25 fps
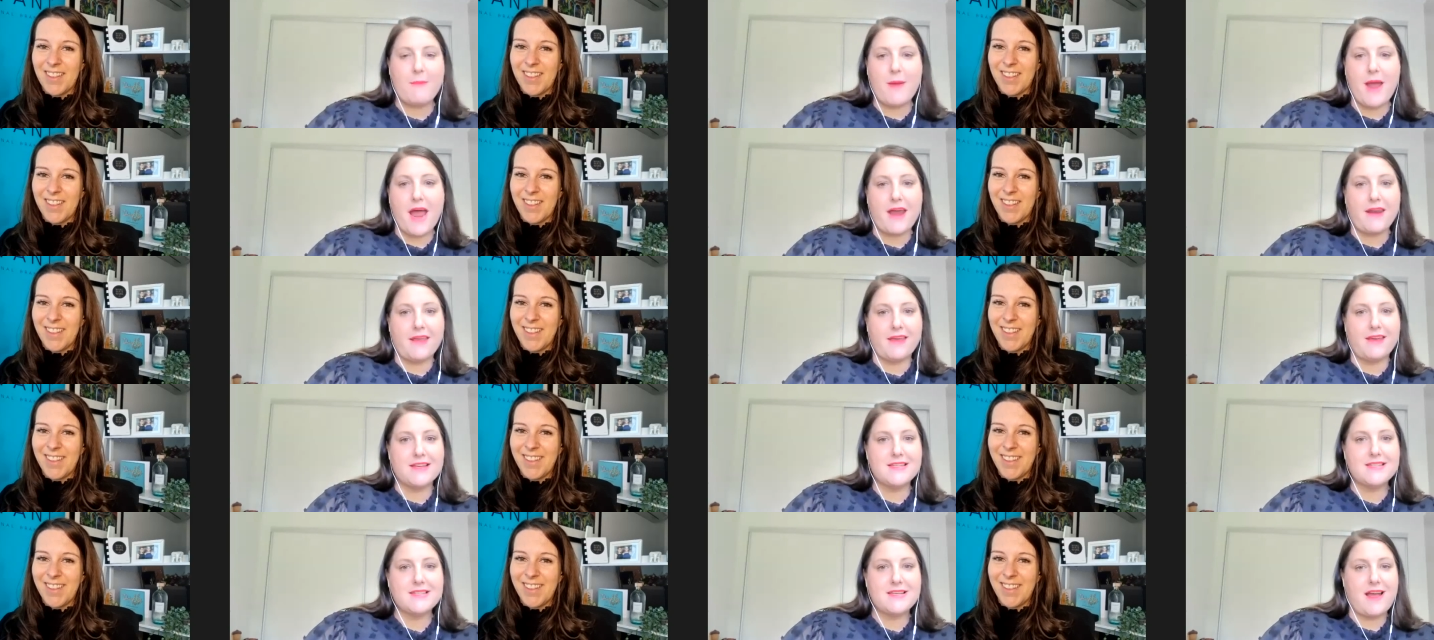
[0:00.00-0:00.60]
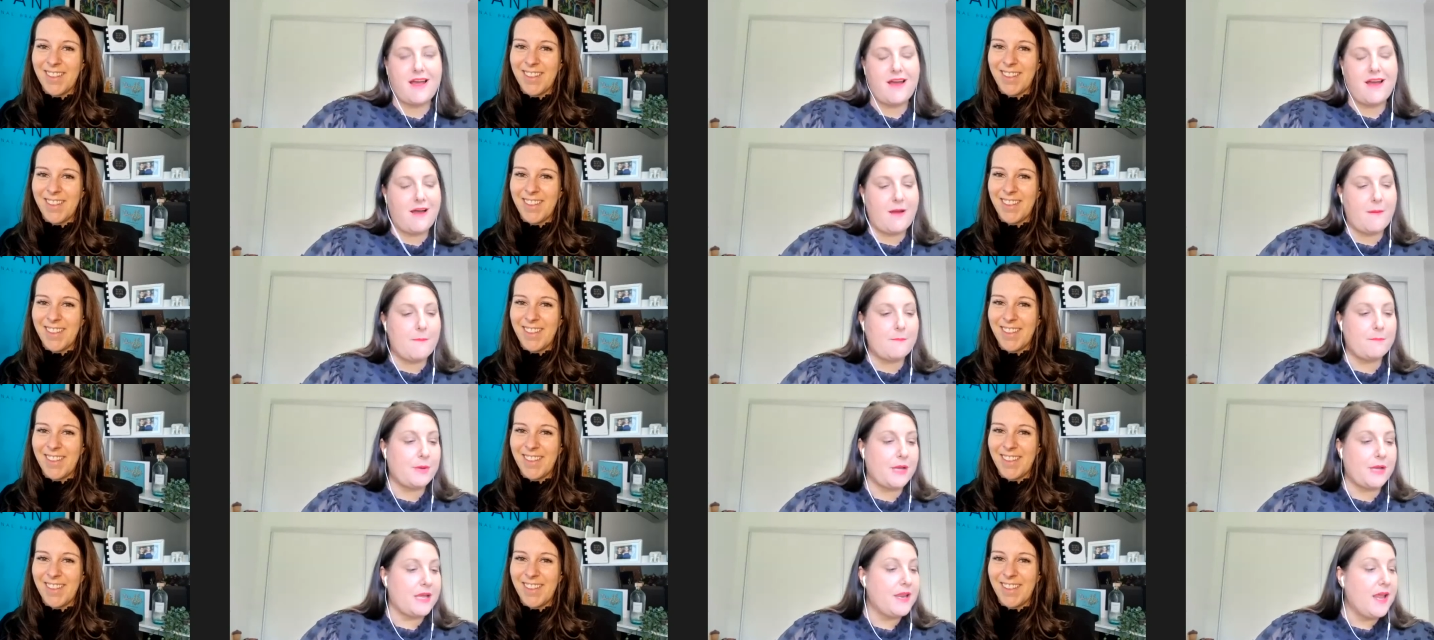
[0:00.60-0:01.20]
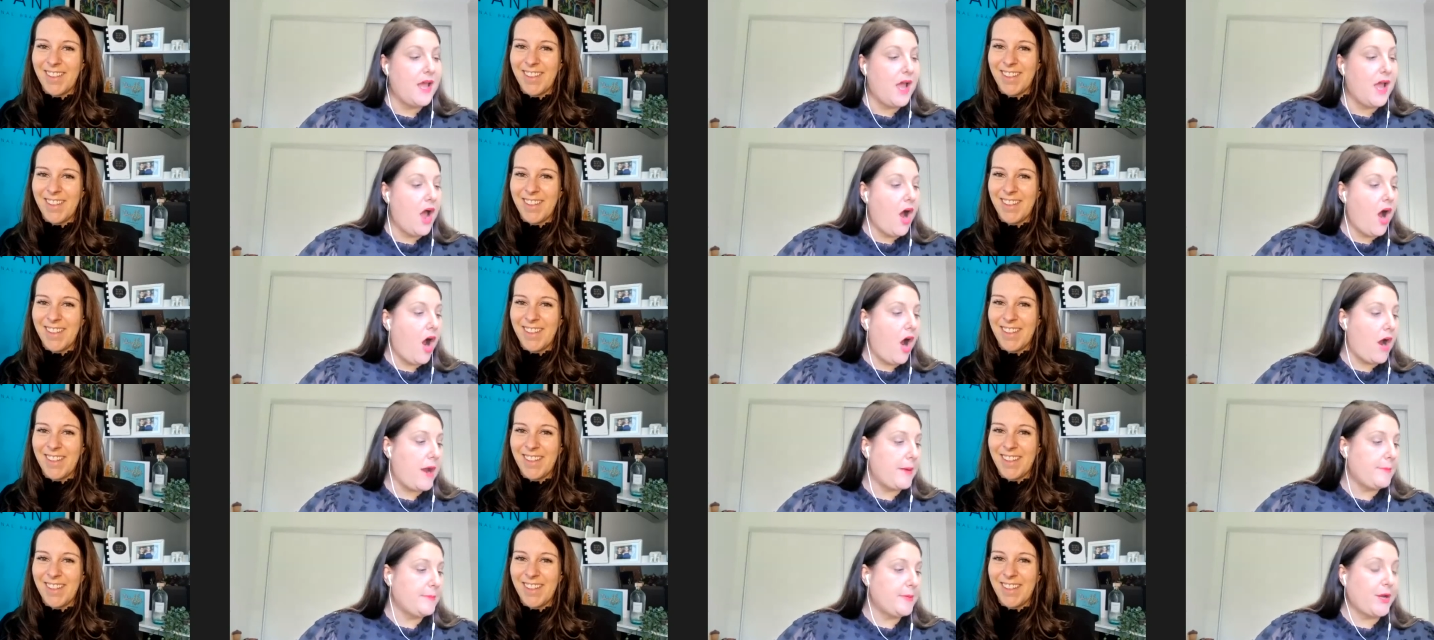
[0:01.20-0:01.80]
Speaker 1: about it. Um, but
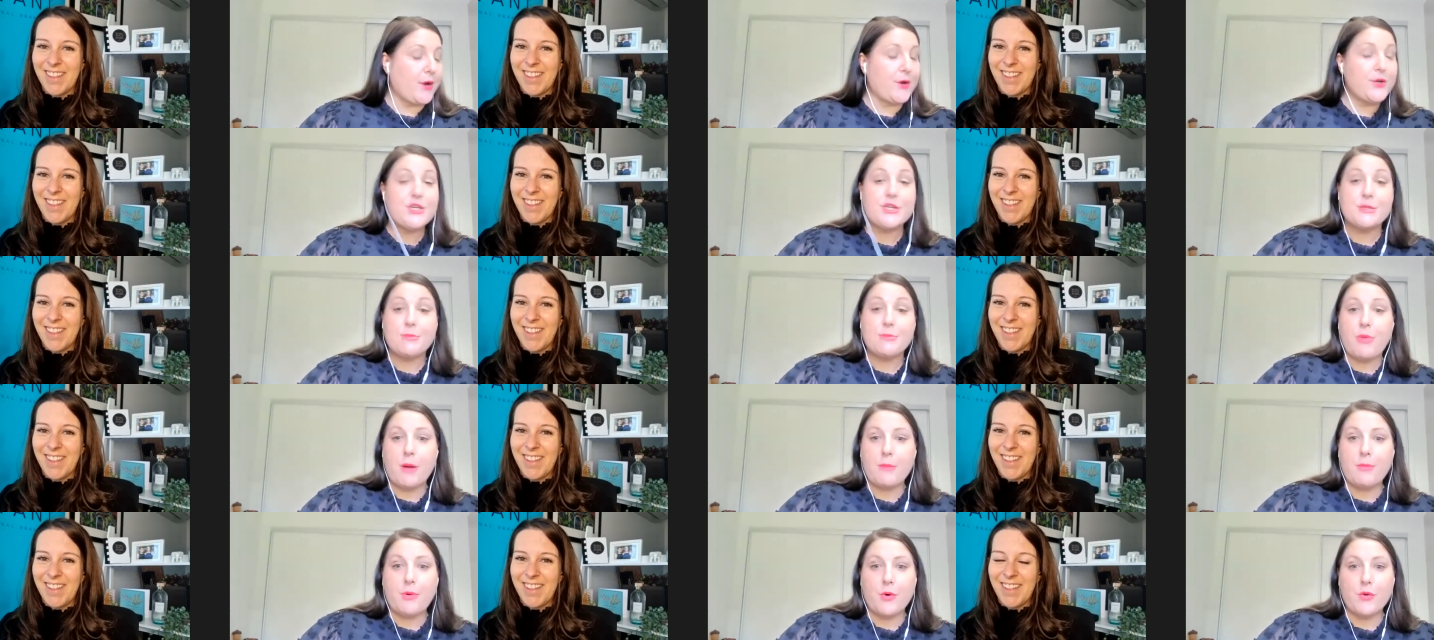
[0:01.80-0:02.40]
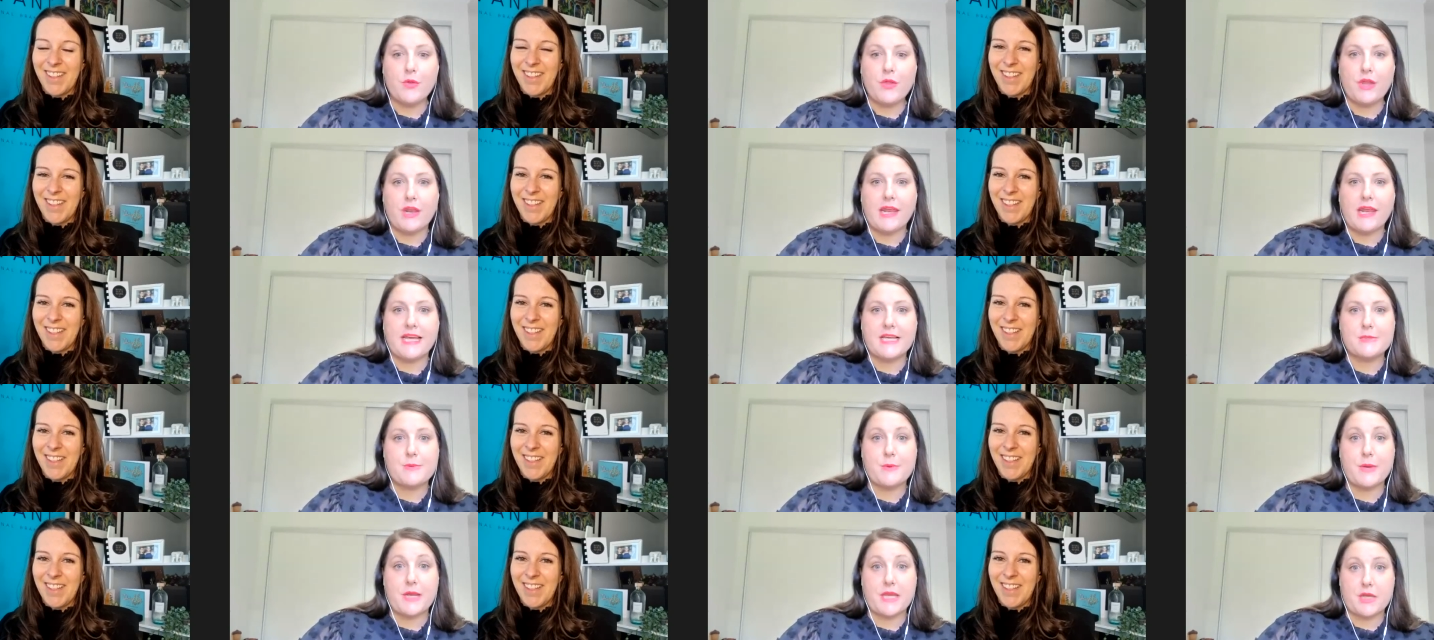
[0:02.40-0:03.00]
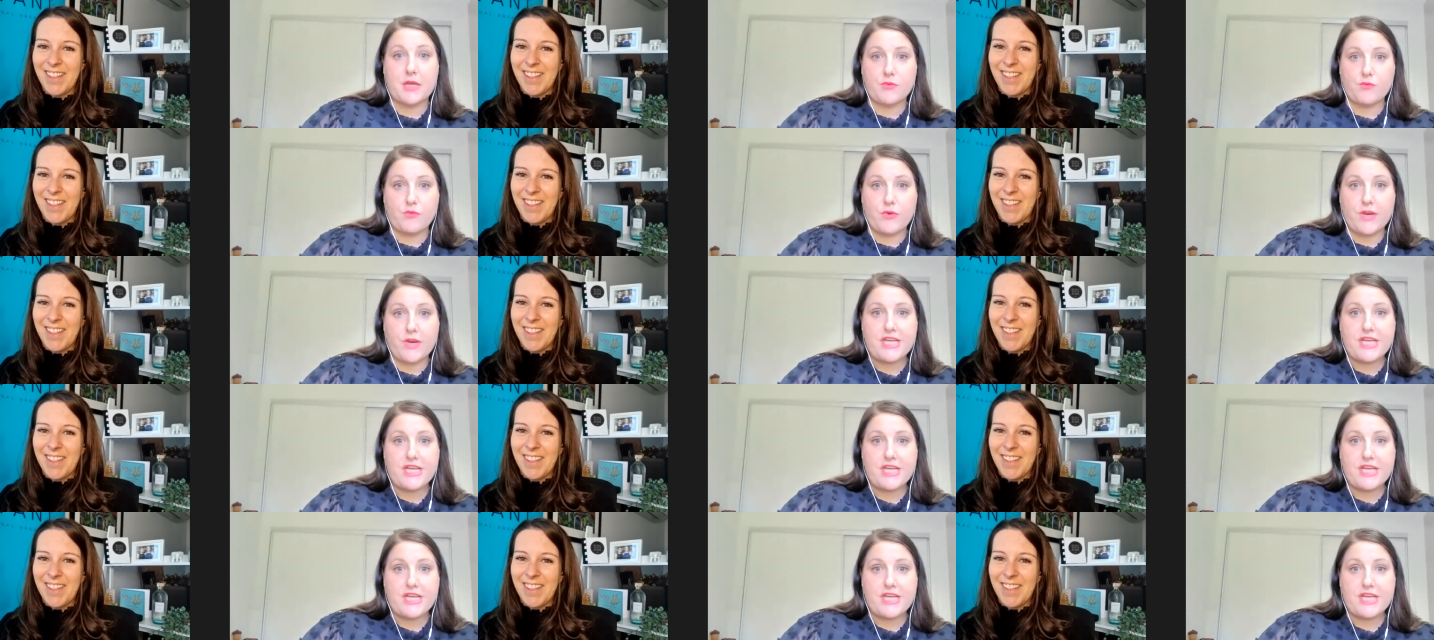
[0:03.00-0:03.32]
I'm going to pop all the links where you can